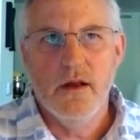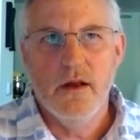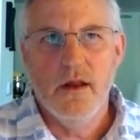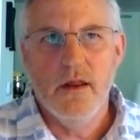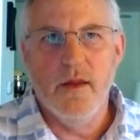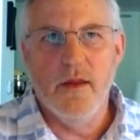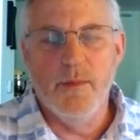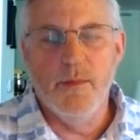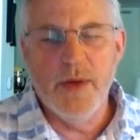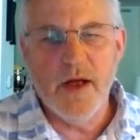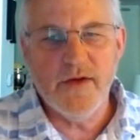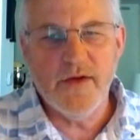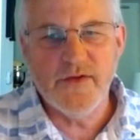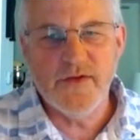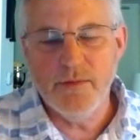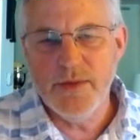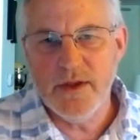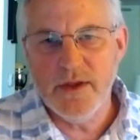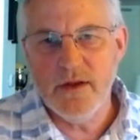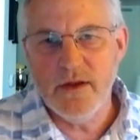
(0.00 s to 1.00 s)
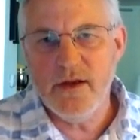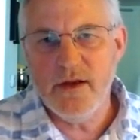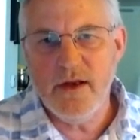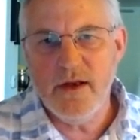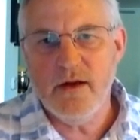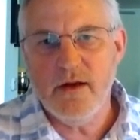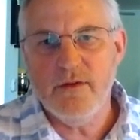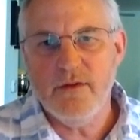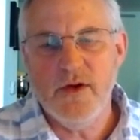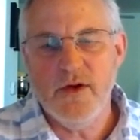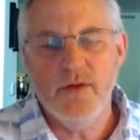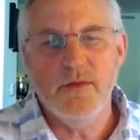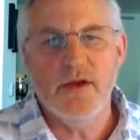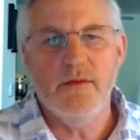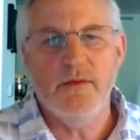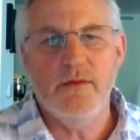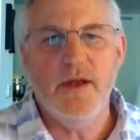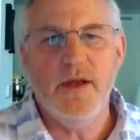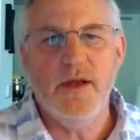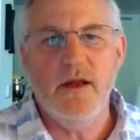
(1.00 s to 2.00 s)
the possibility of
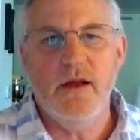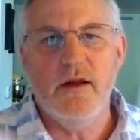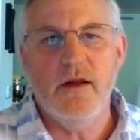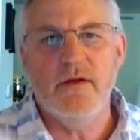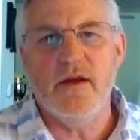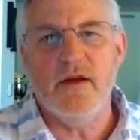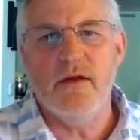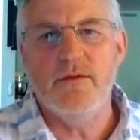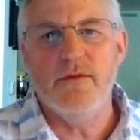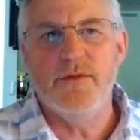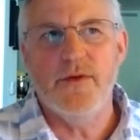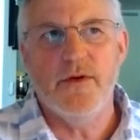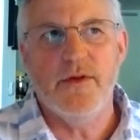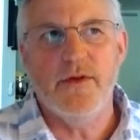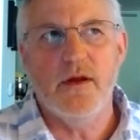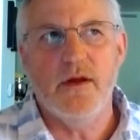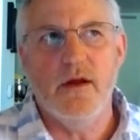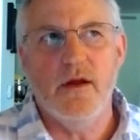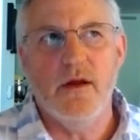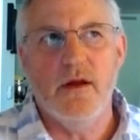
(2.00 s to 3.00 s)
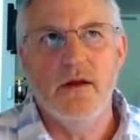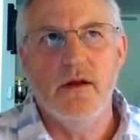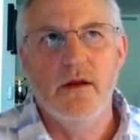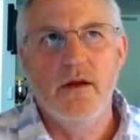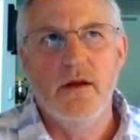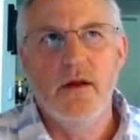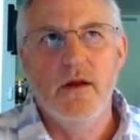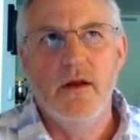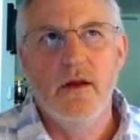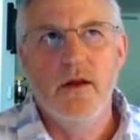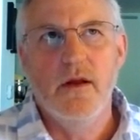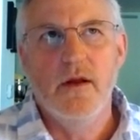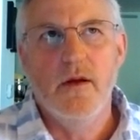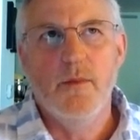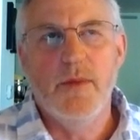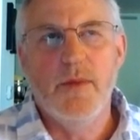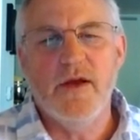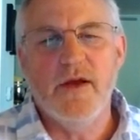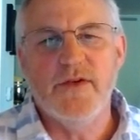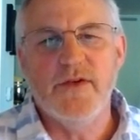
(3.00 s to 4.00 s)
human beings and for the
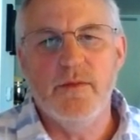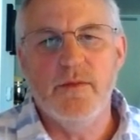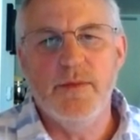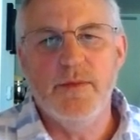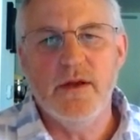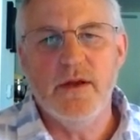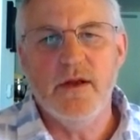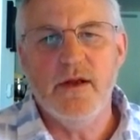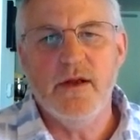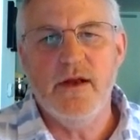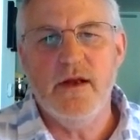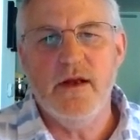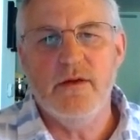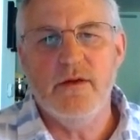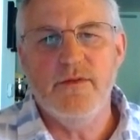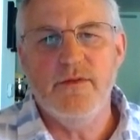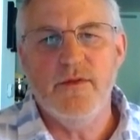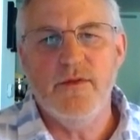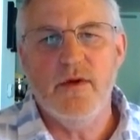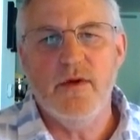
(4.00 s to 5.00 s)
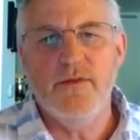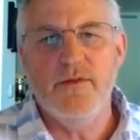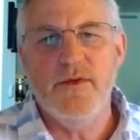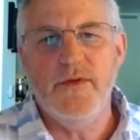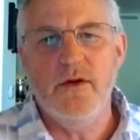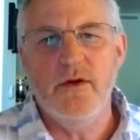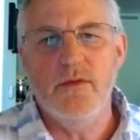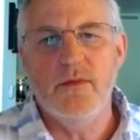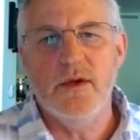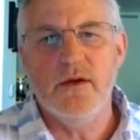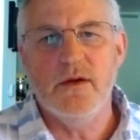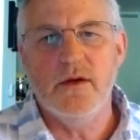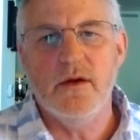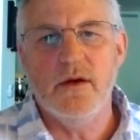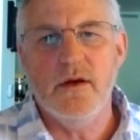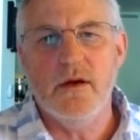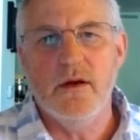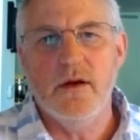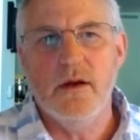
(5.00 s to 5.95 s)
possibility of human